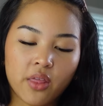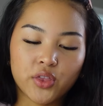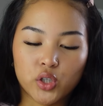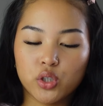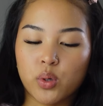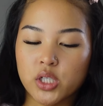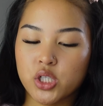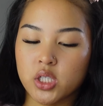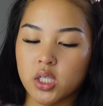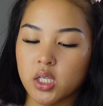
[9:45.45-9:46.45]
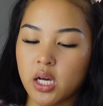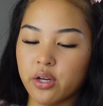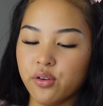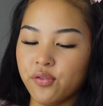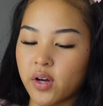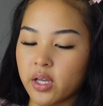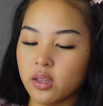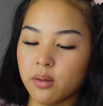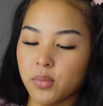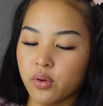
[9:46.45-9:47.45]
Third question, how do you find
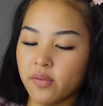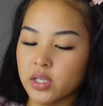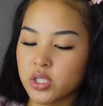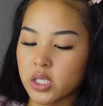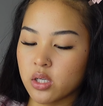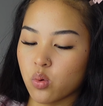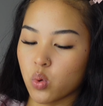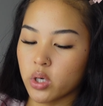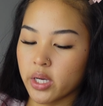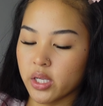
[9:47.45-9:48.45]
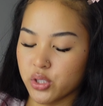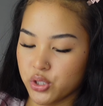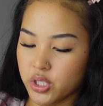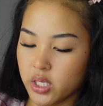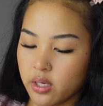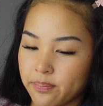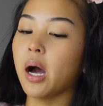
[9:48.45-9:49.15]
the motivation or energy?